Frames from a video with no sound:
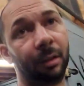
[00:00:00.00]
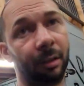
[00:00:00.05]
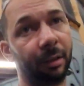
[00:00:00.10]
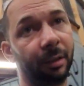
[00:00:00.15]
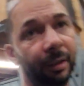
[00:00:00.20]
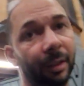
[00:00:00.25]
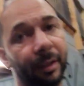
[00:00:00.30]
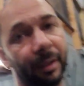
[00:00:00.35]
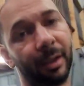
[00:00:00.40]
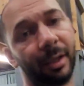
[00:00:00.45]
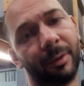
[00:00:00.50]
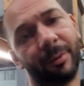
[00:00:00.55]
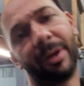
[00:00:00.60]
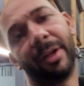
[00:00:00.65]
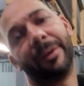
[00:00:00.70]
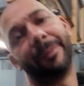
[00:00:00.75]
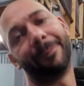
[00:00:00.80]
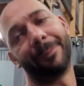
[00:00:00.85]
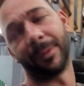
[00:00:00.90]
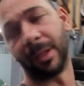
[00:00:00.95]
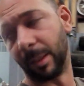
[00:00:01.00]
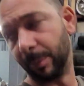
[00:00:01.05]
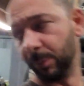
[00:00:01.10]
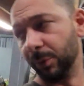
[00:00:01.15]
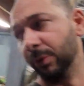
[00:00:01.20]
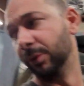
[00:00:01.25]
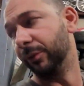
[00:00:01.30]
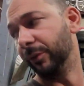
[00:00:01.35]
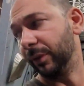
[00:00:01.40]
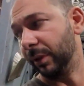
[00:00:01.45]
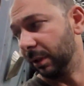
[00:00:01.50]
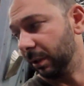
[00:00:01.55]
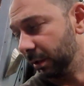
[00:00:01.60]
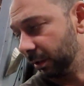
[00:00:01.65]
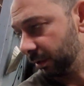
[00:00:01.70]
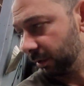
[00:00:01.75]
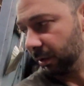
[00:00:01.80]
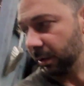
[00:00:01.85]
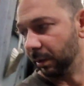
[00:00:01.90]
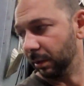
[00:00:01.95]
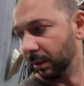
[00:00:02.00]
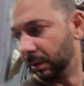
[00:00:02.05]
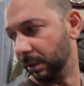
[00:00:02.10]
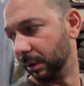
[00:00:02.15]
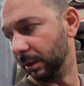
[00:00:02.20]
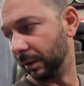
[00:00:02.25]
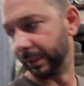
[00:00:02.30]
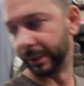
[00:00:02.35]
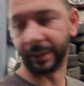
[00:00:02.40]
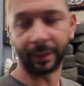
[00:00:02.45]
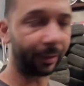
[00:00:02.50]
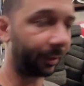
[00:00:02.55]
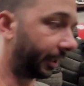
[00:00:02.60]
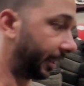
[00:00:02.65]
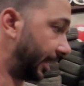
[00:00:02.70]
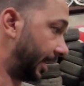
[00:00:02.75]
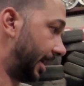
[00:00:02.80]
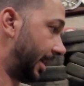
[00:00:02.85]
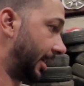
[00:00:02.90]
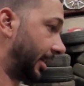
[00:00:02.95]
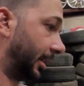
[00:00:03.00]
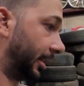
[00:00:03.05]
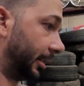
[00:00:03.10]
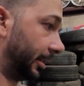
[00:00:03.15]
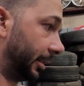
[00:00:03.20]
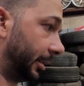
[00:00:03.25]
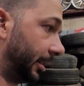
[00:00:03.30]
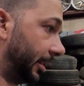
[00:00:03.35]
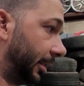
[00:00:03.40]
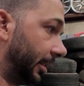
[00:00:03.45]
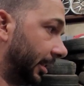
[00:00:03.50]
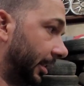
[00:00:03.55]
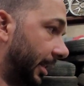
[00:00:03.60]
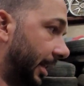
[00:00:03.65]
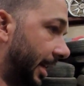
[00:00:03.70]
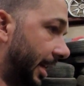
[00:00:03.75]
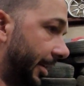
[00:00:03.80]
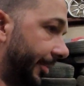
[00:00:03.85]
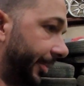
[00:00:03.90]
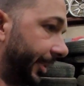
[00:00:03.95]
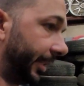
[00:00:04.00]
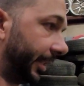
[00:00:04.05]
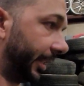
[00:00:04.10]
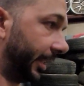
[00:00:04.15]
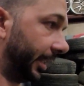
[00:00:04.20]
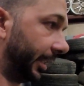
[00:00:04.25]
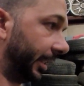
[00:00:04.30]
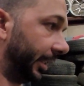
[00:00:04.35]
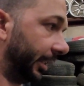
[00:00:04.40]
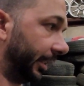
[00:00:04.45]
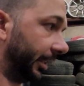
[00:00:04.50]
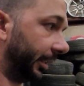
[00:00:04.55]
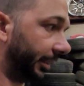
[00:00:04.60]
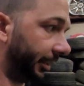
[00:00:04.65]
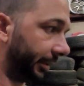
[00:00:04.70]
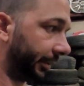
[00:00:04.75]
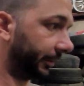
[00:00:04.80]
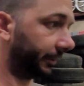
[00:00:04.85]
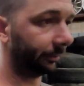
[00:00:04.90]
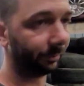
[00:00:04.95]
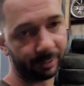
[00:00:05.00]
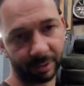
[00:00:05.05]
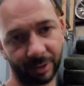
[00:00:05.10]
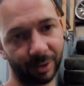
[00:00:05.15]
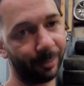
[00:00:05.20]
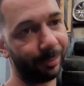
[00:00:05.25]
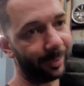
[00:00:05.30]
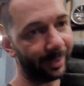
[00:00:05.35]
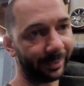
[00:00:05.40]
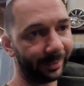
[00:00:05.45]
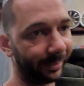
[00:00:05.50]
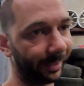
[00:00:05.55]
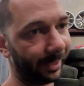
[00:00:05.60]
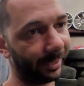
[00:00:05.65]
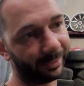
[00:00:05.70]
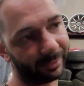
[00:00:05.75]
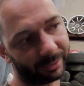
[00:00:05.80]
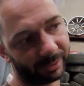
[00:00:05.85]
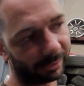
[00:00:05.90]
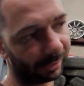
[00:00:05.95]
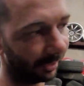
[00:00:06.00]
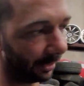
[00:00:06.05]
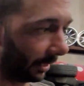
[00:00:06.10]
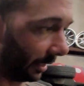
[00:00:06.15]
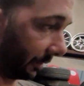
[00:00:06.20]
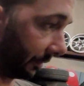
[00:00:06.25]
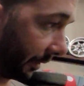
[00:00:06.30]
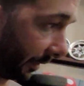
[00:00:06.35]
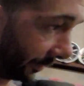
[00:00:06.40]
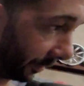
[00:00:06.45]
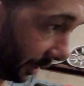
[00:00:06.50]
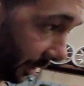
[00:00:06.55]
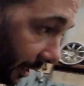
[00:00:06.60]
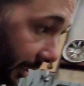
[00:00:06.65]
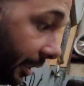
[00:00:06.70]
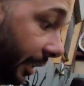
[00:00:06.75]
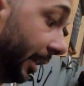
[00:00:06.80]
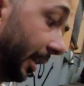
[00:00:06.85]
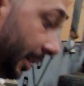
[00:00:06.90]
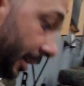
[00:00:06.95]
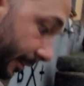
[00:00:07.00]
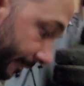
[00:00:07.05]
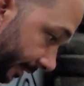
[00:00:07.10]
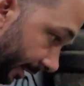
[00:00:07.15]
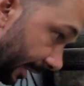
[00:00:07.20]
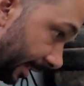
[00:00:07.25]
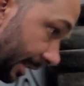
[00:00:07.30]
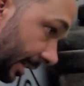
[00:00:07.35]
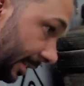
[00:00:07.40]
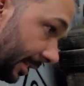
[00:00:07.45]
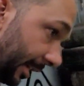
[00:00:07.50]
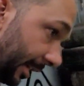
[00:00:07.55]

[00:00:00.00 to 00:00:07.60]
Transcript: And I thought, well, I moved the E38 into the lot, but then the jump pack died when we get the X5 started. Finally got the